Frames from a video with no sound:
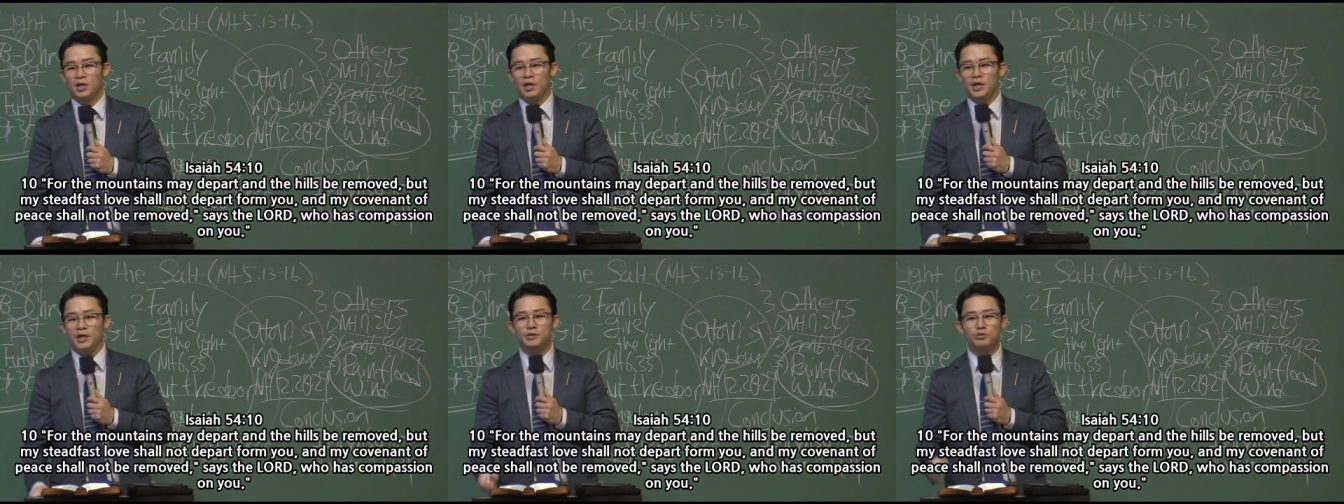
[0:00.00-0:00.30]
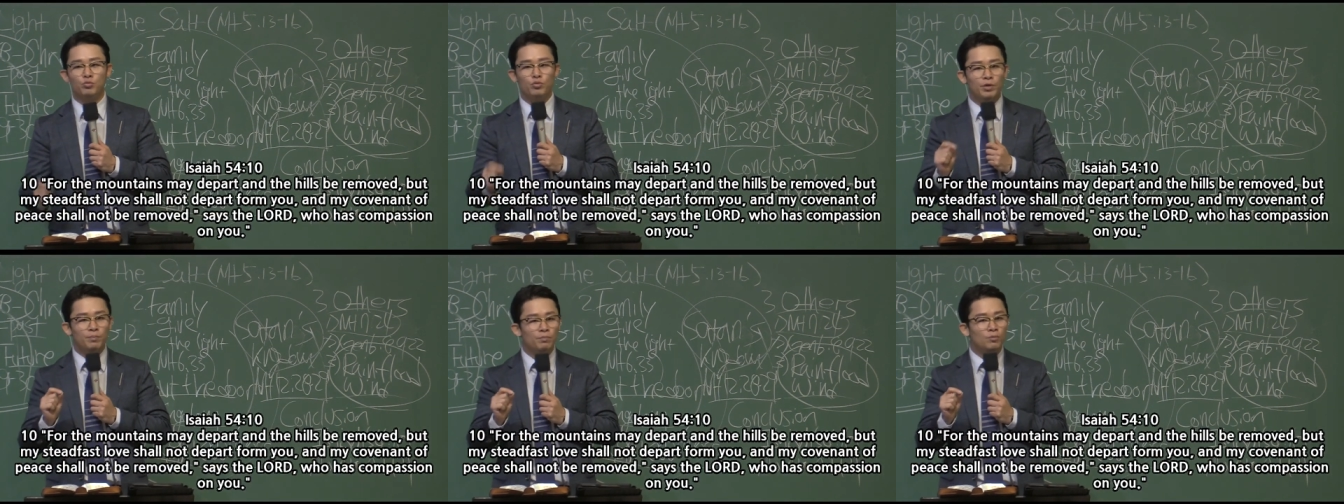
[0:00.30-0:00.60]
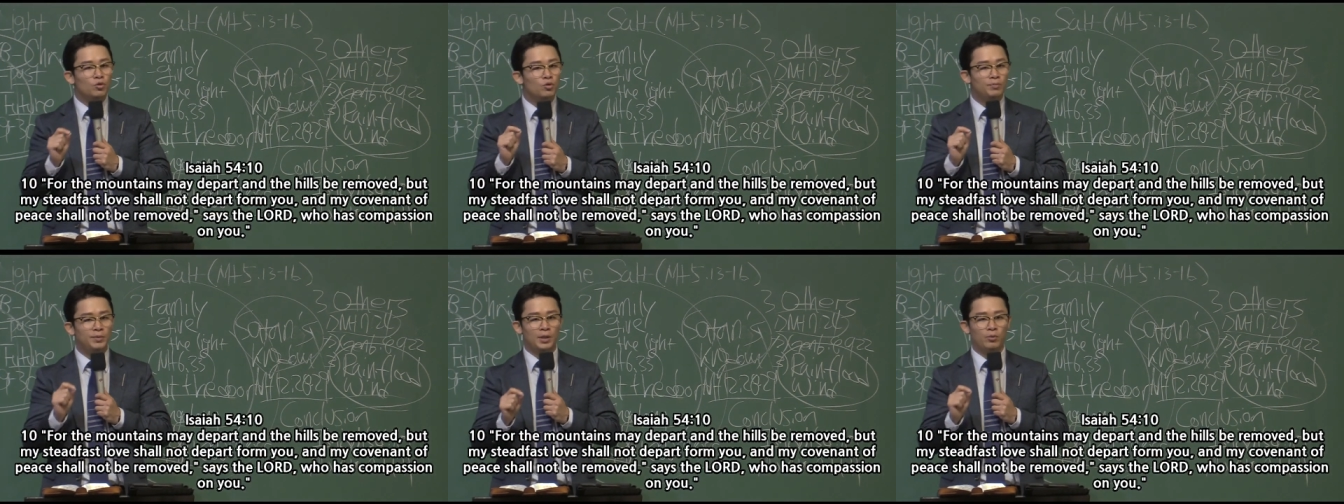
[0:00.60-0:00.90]
is
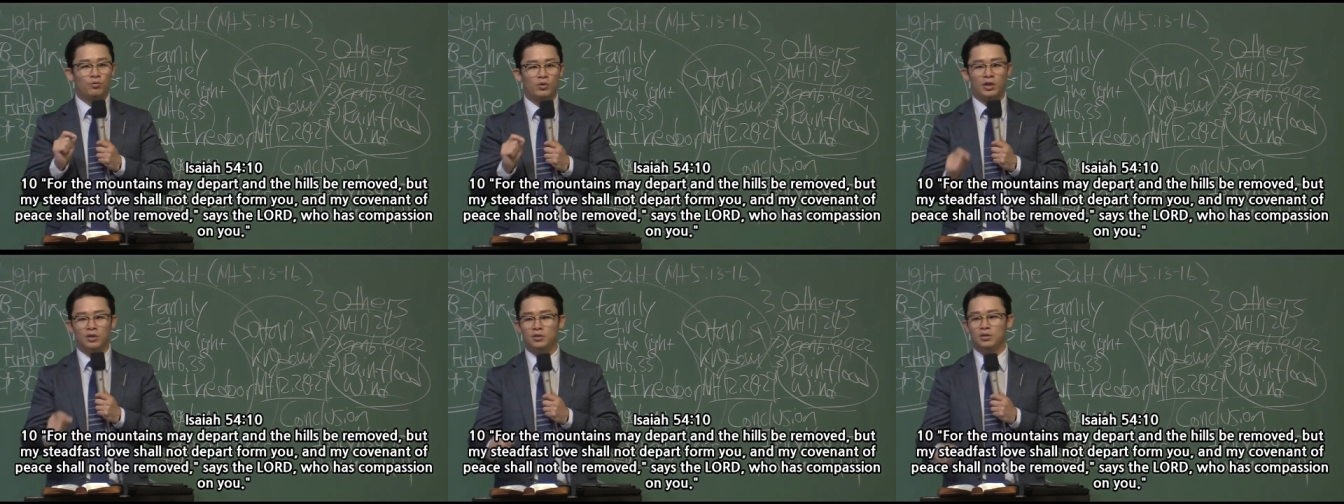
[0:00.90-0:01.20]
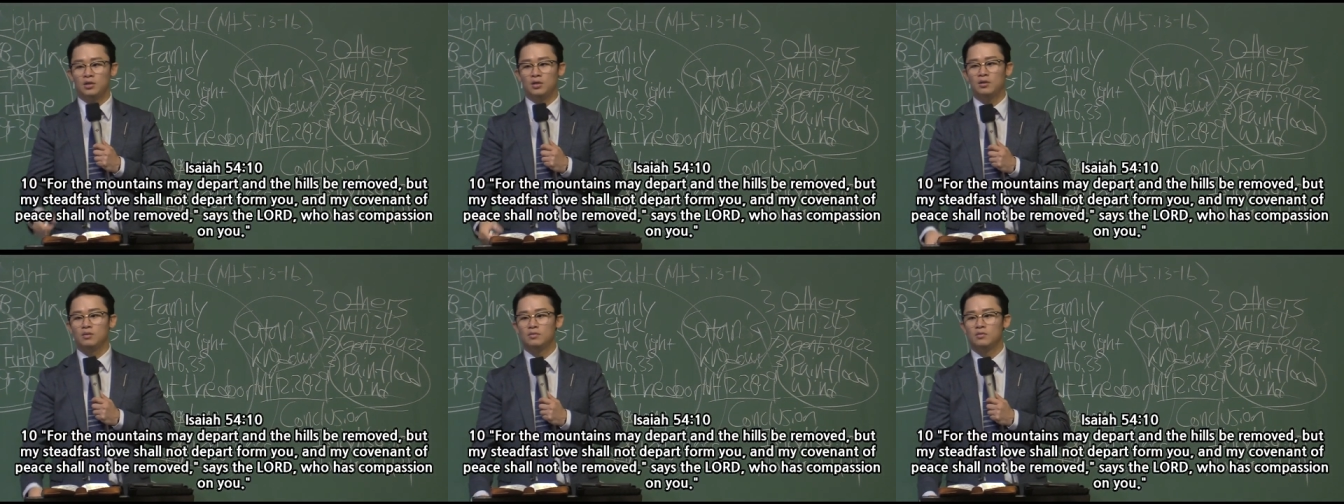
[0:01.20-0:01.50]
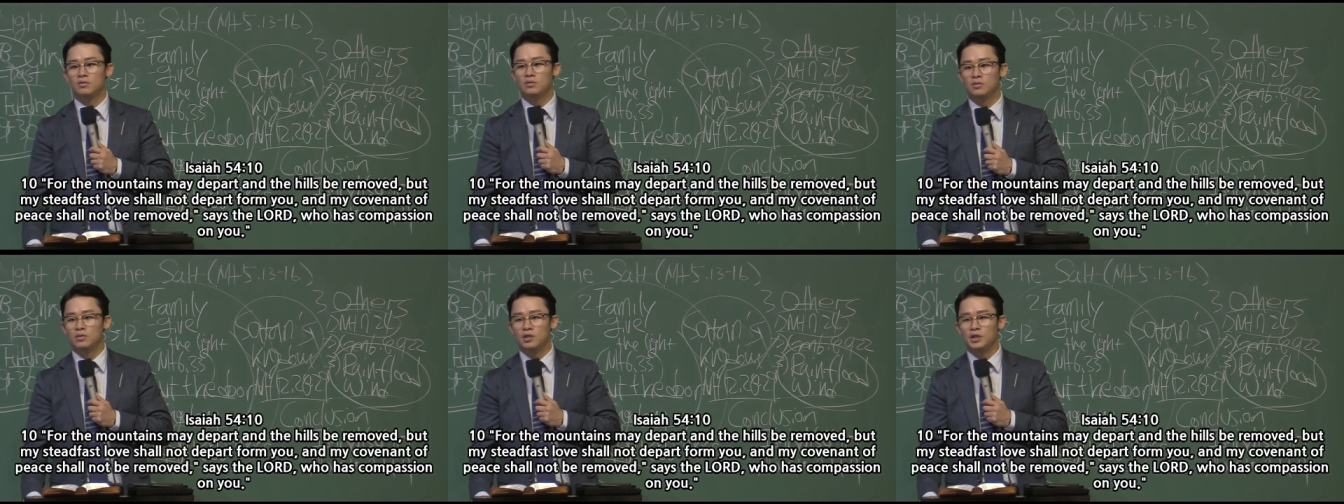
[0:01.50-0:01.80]
removing right now.
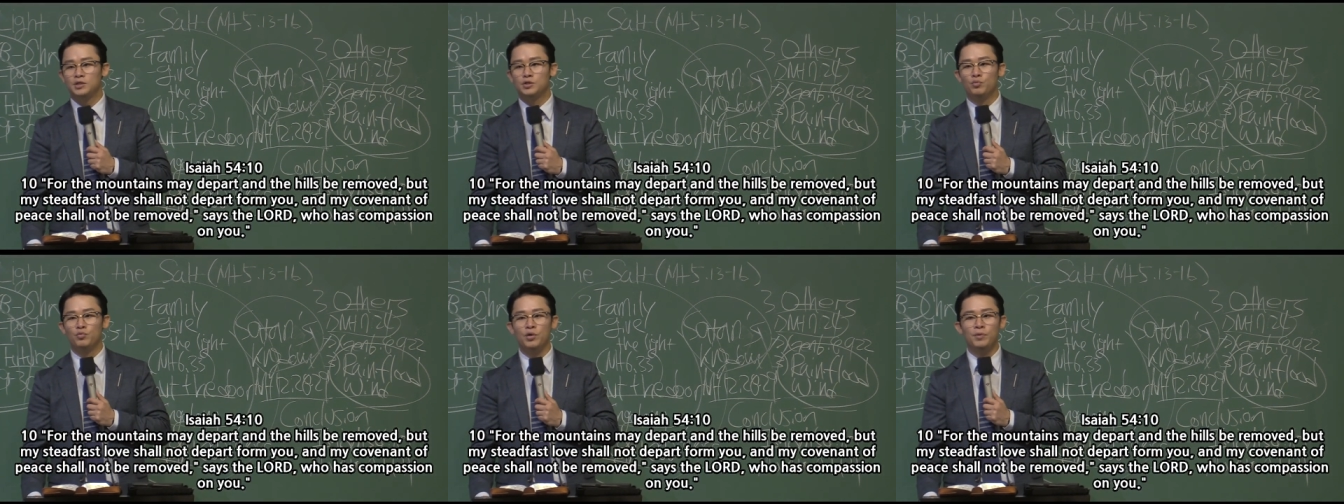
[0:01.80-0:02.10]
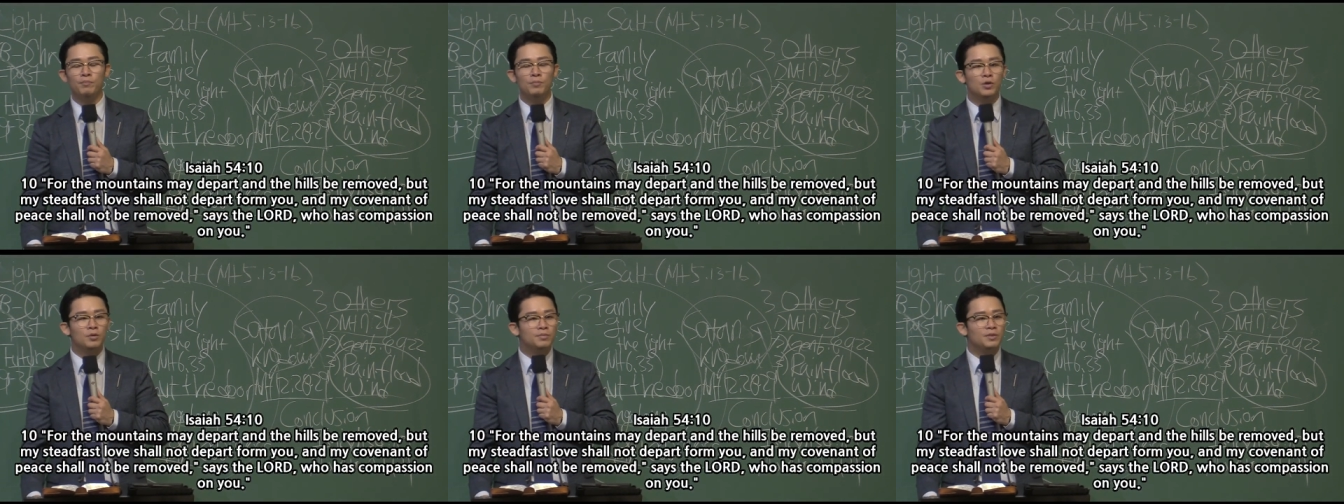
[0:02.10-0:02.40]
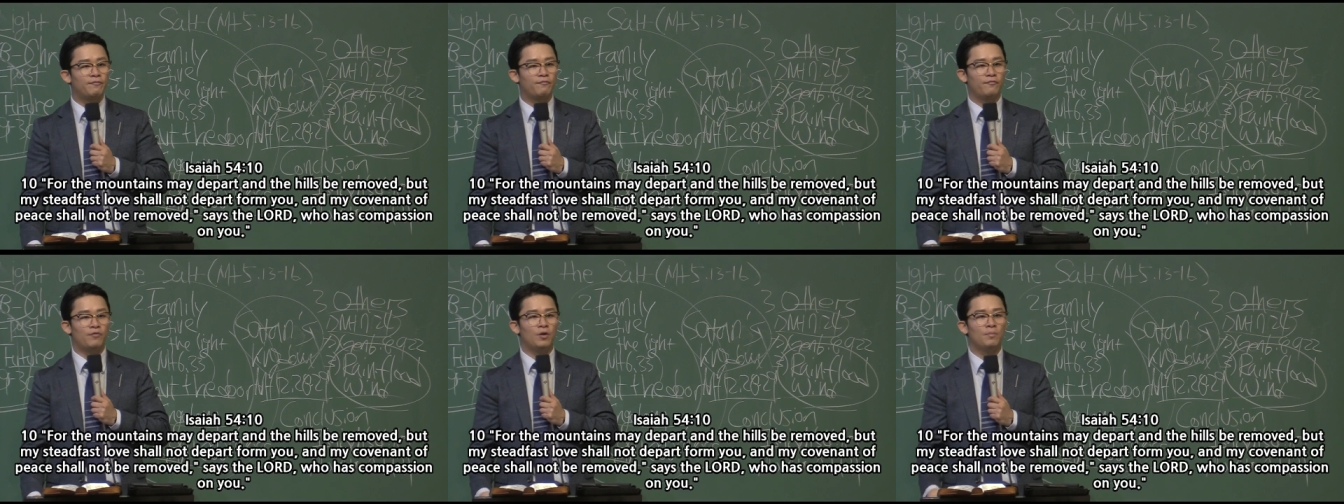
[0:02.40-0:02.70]
It's removed
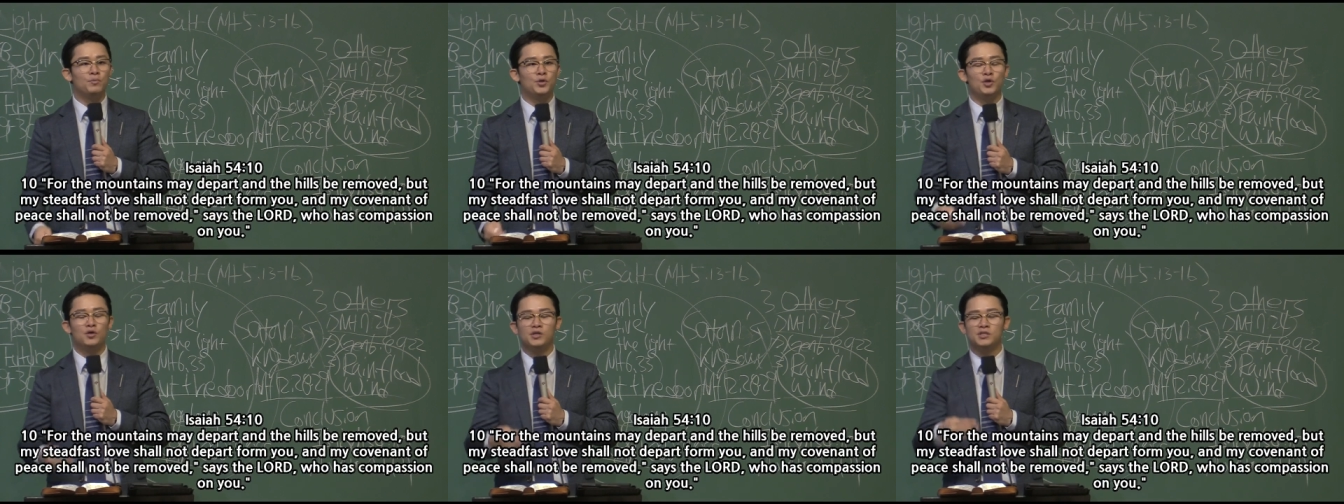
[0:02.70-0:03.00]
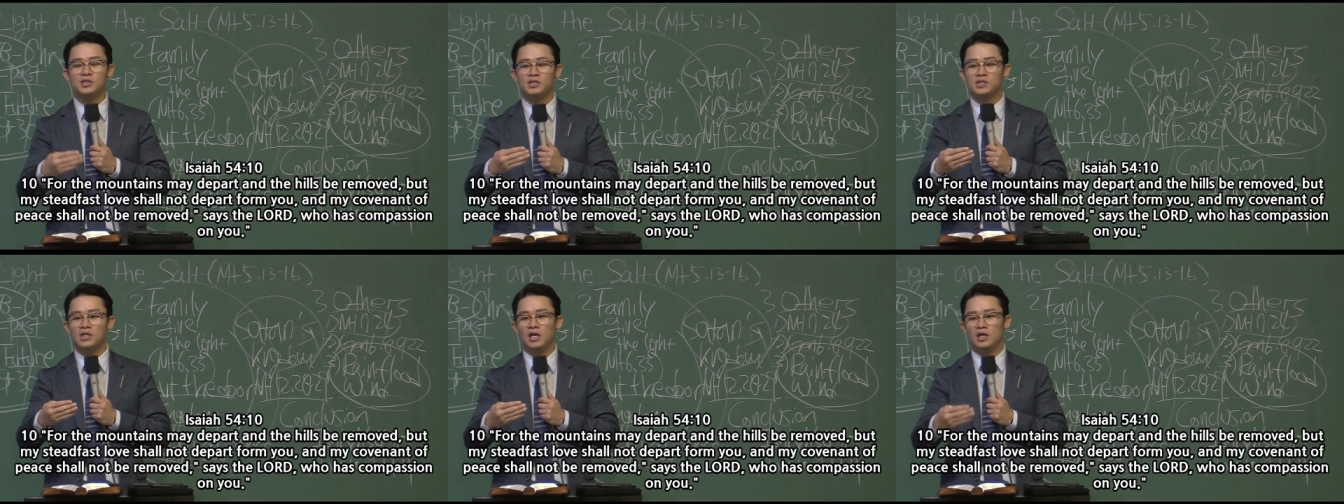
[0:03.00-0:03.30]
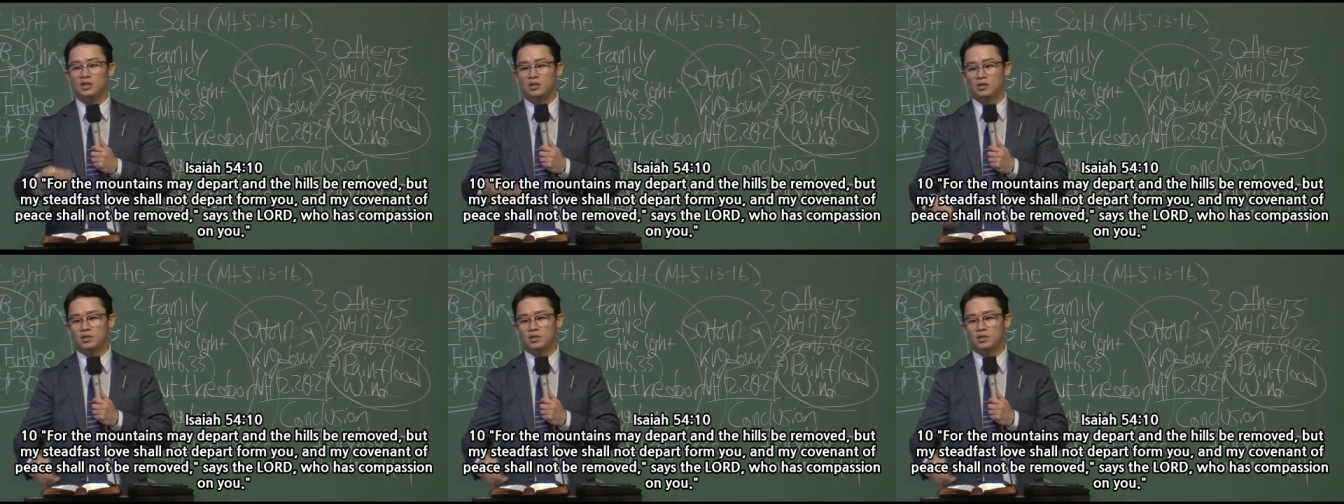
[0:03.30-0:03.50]
from your sight.